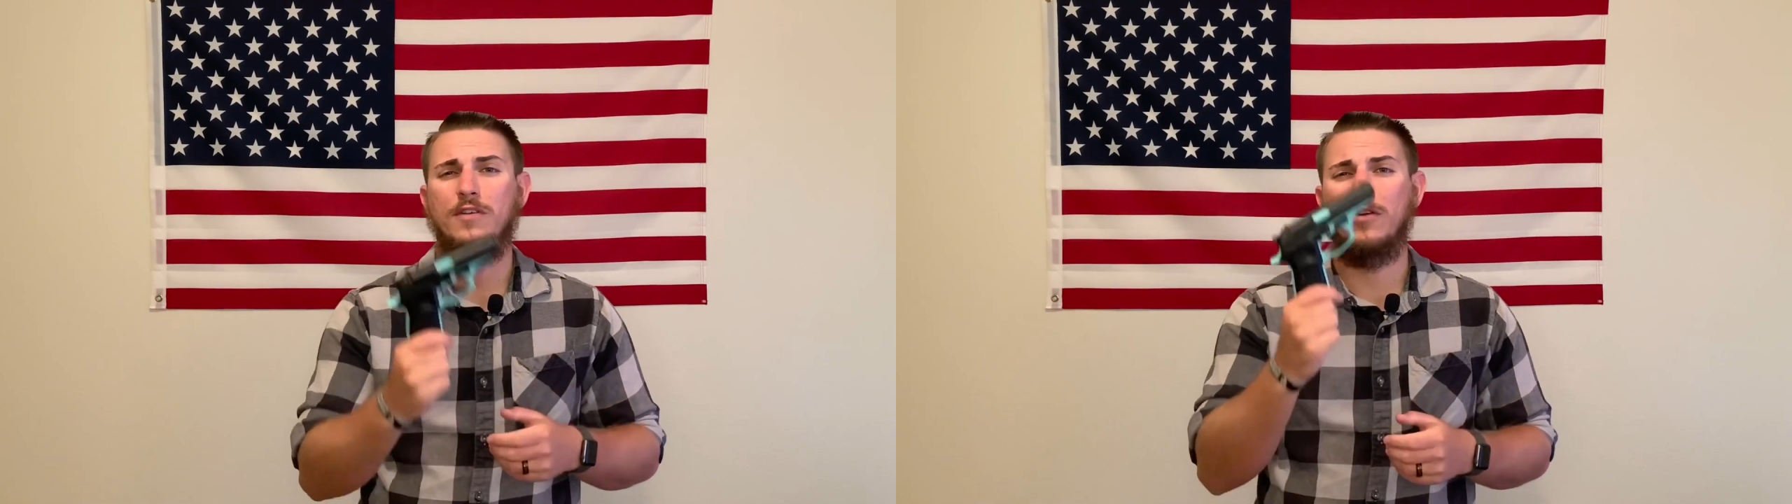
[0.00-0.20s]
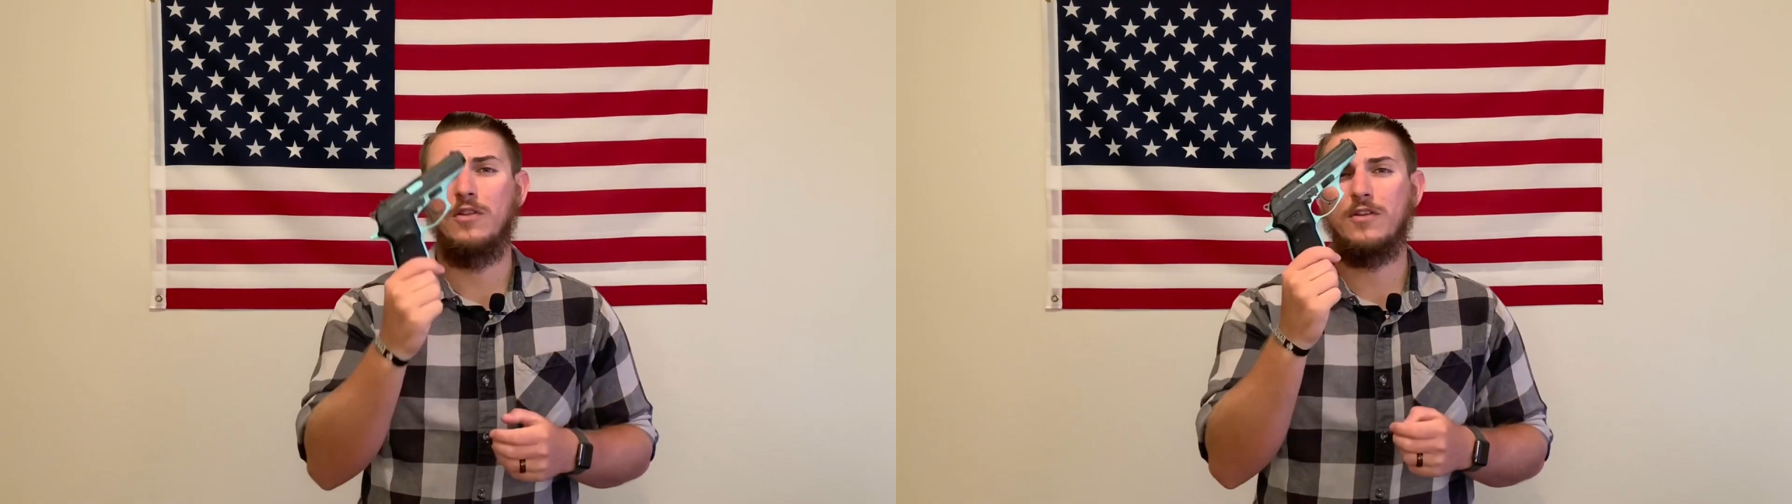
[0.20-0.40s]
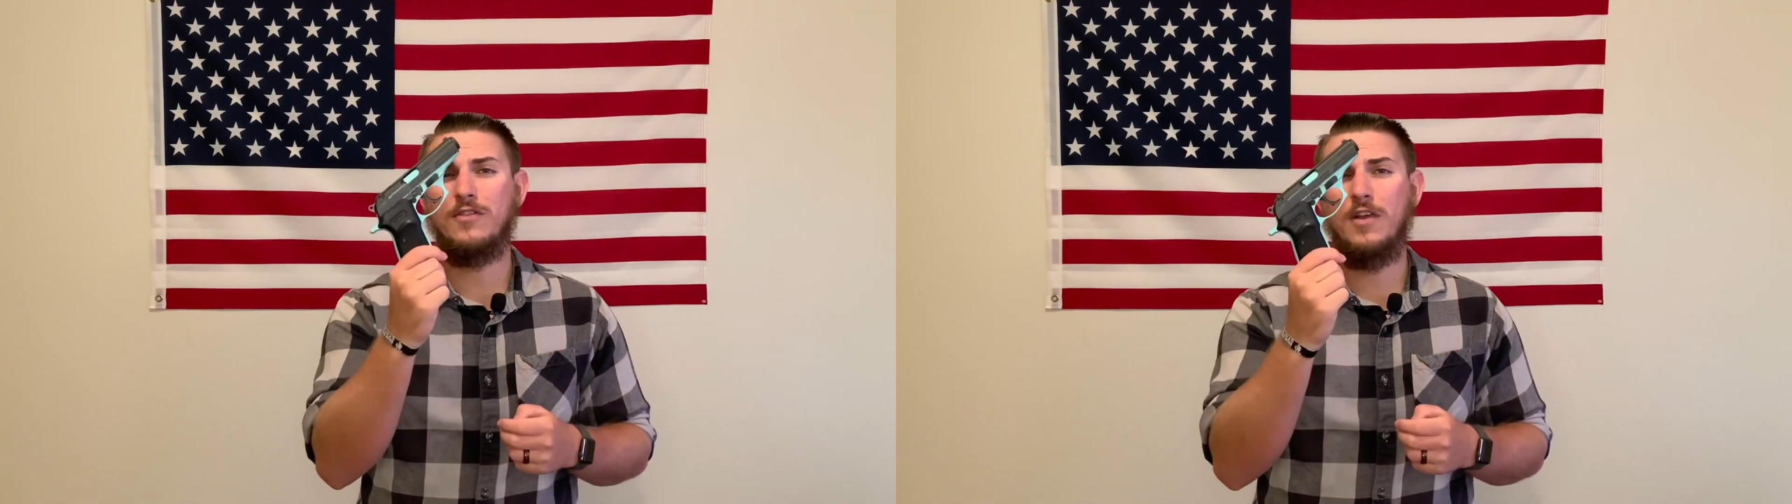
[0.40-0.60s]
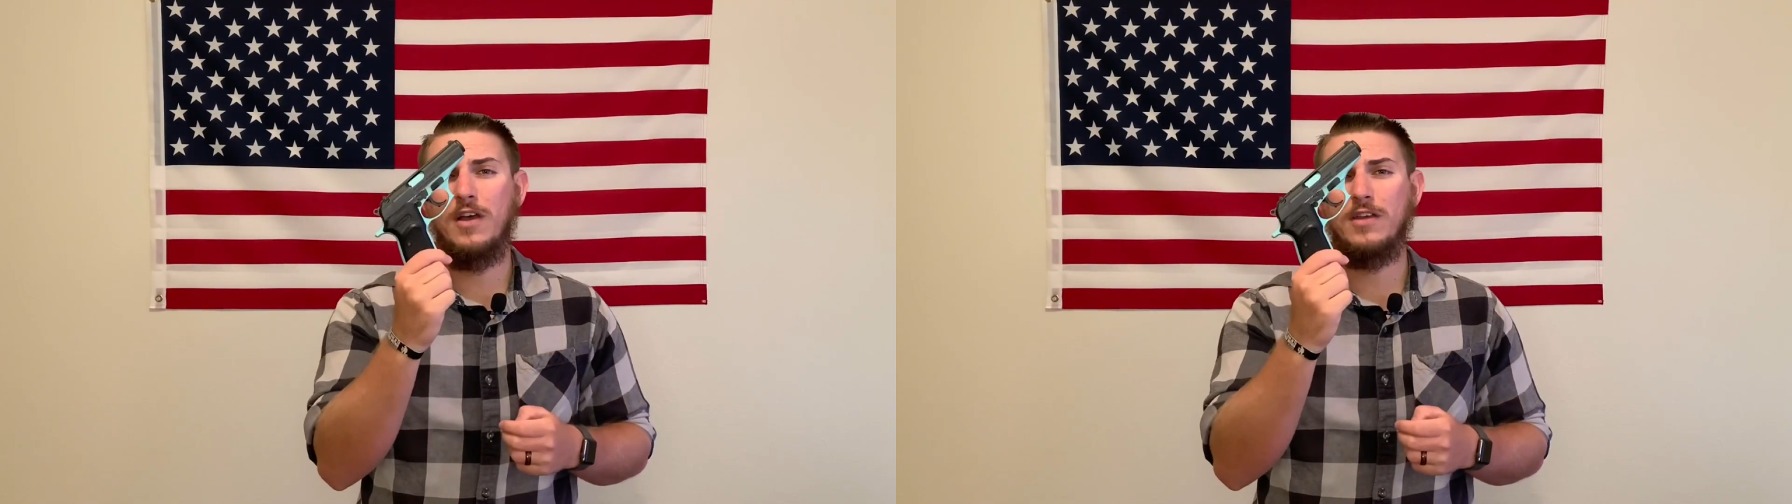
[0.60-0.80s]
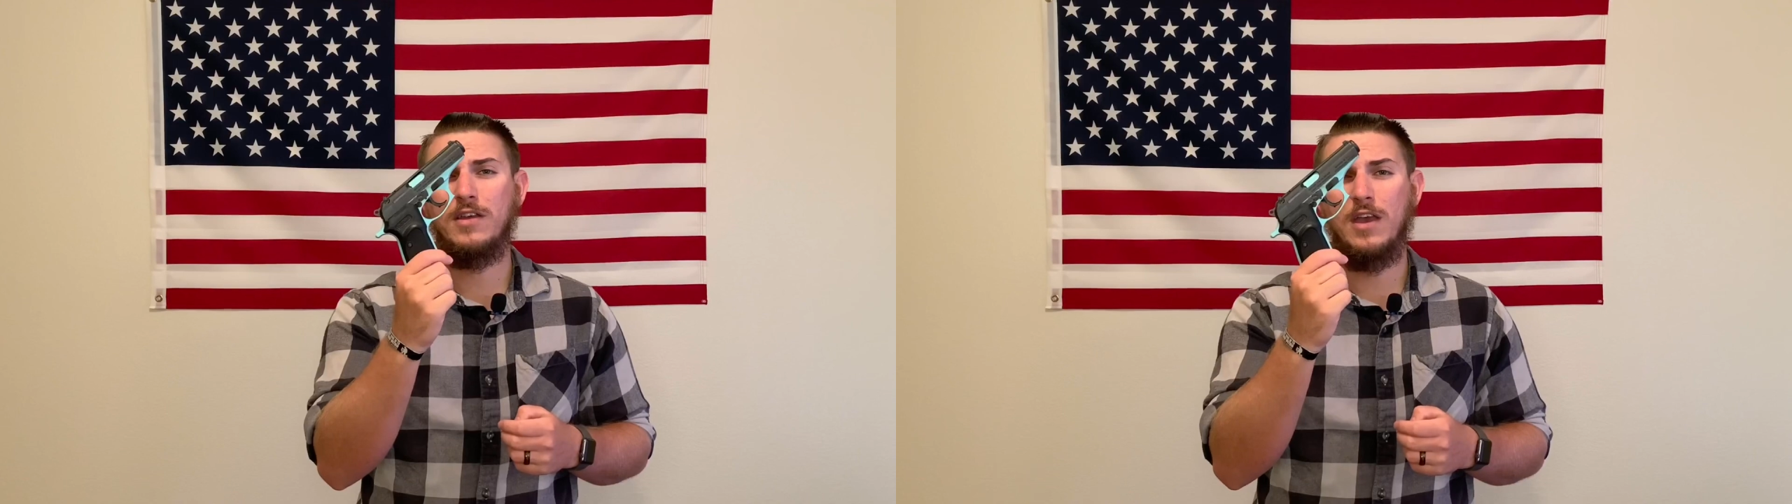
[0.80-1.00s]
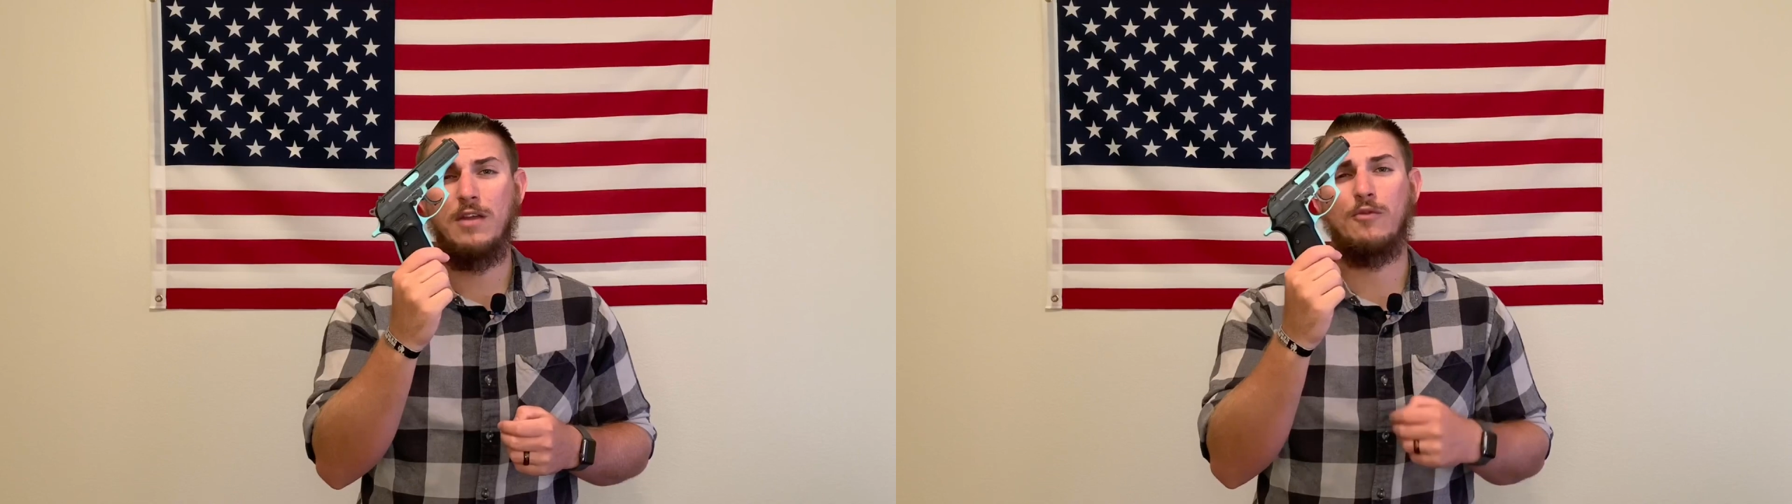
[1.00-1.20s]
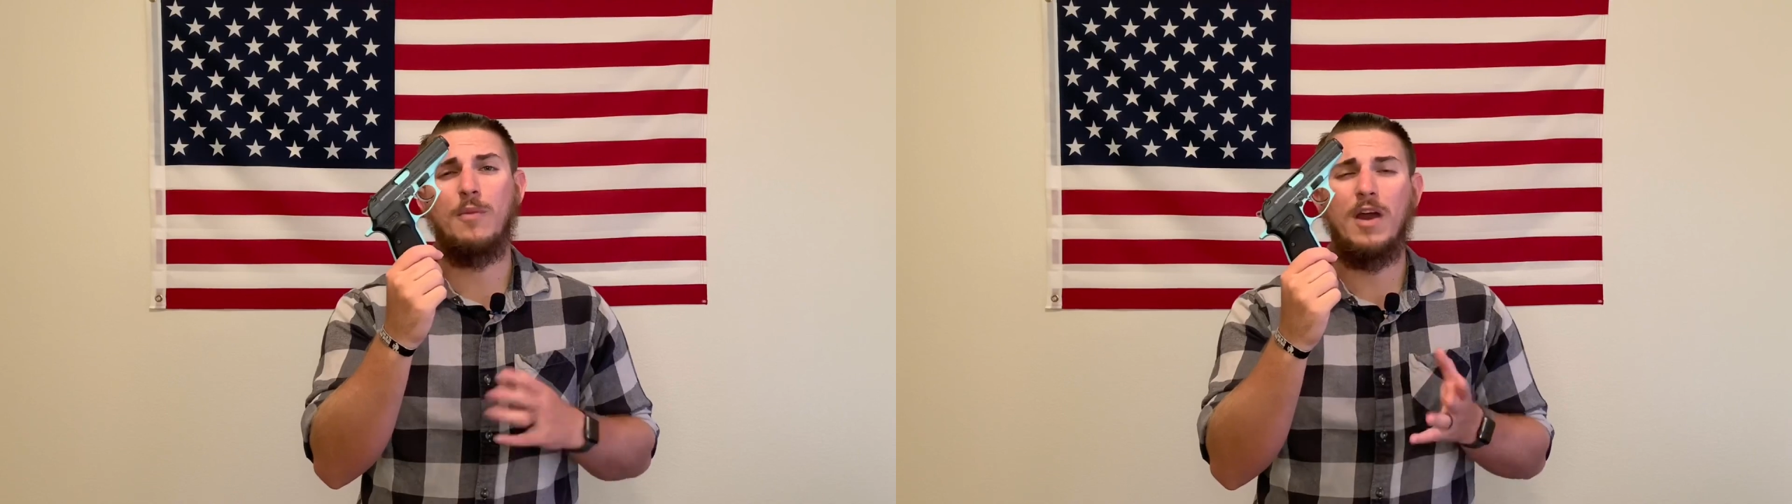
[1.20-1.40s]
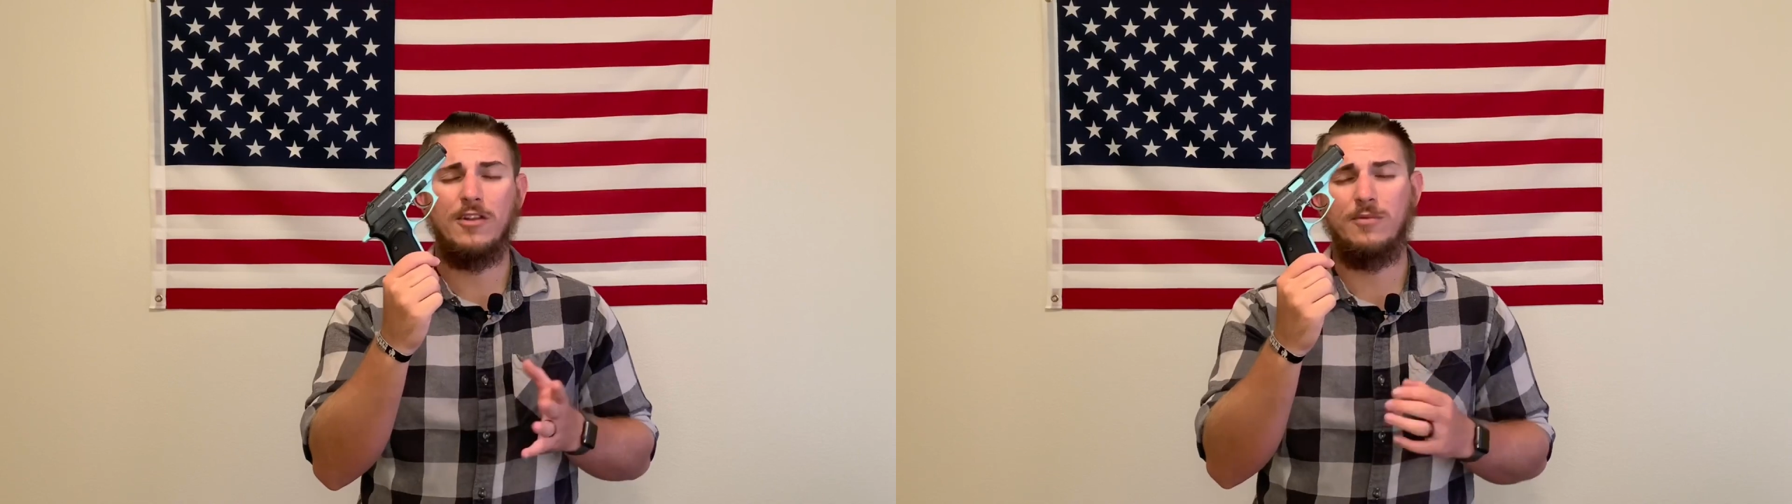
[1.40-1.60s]
It looks like and
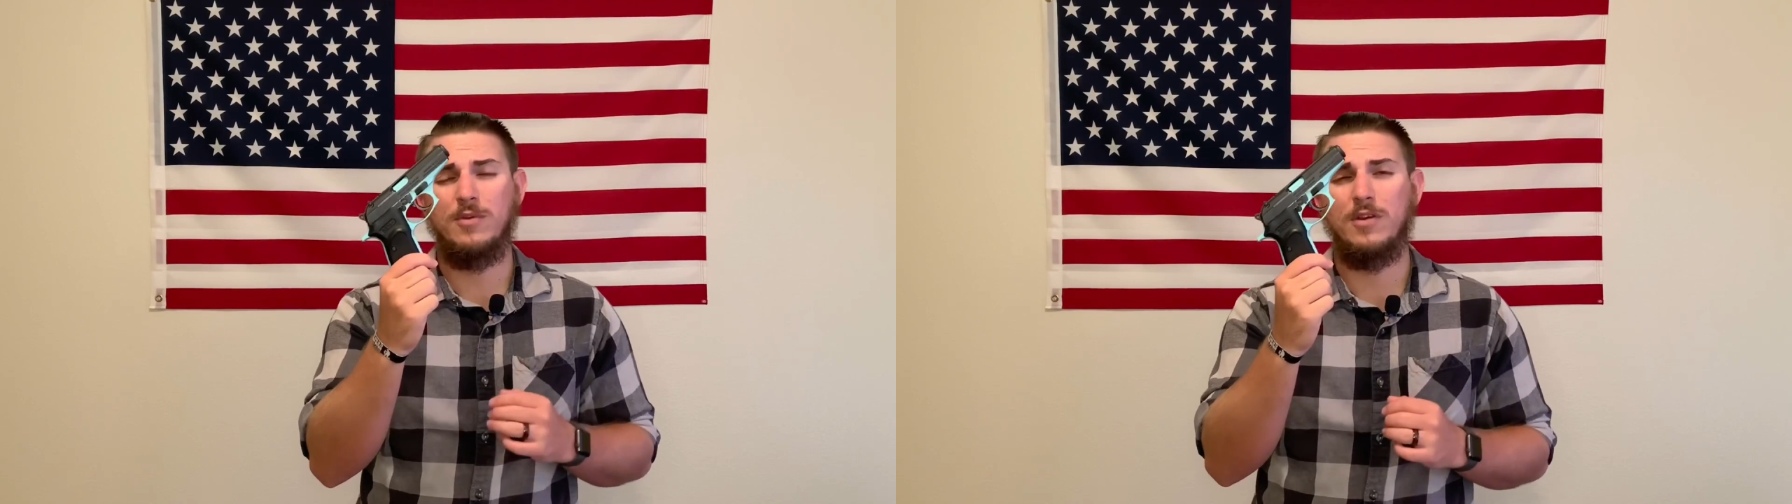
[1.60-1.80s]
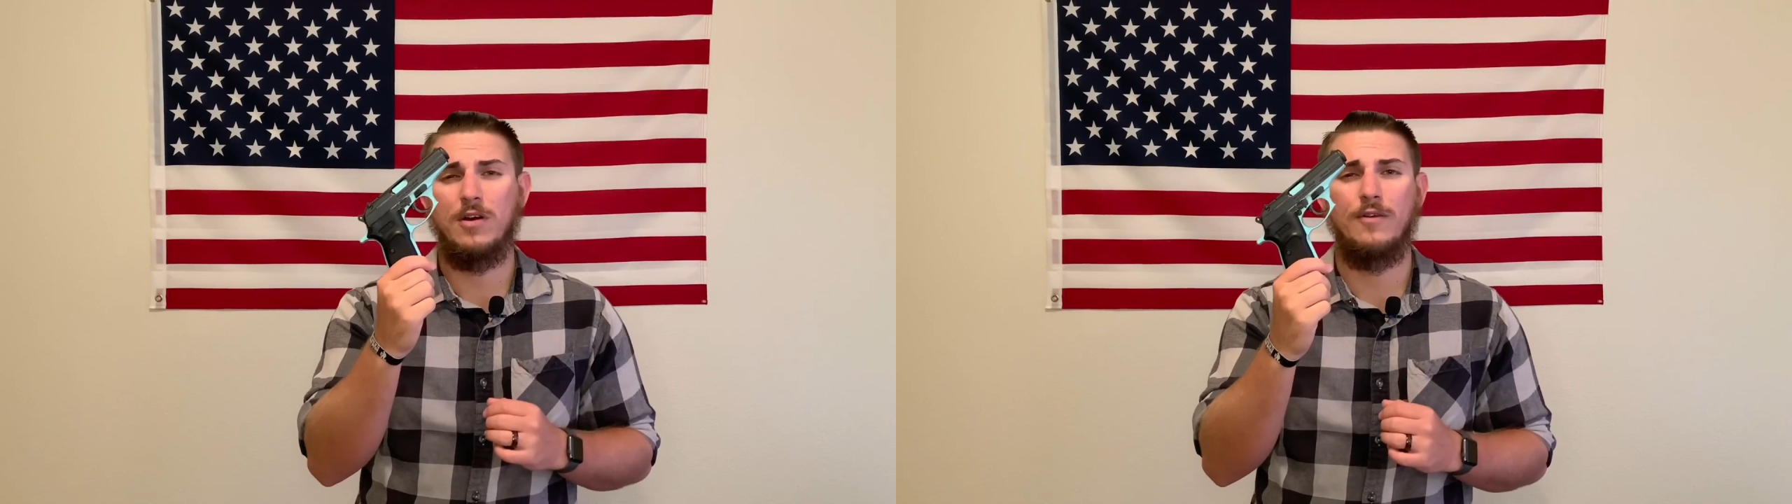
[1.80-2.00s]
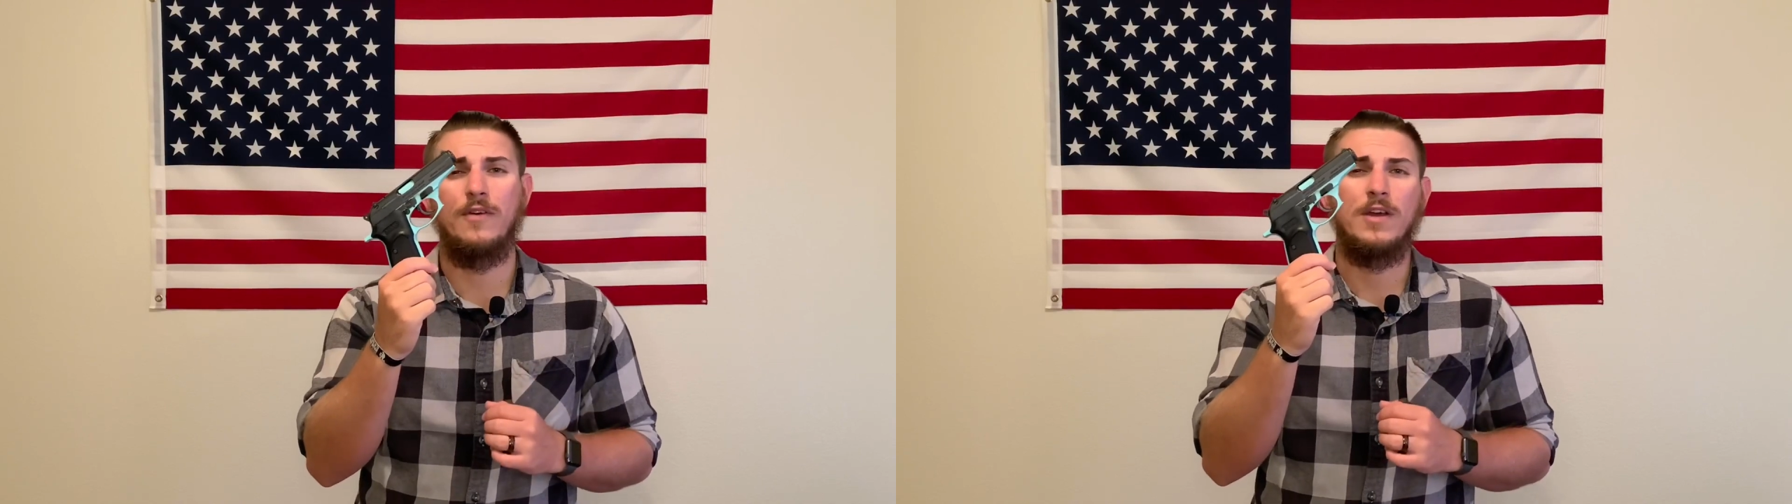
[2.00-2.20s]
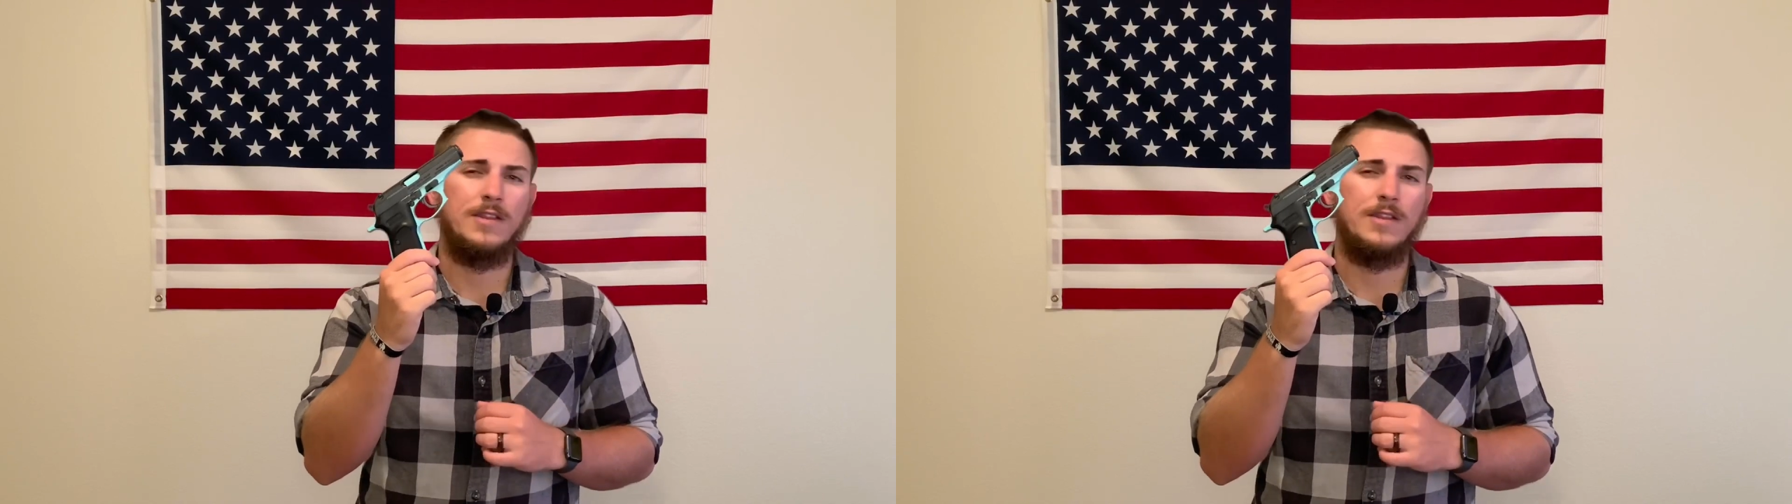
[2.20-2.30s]
reminds me of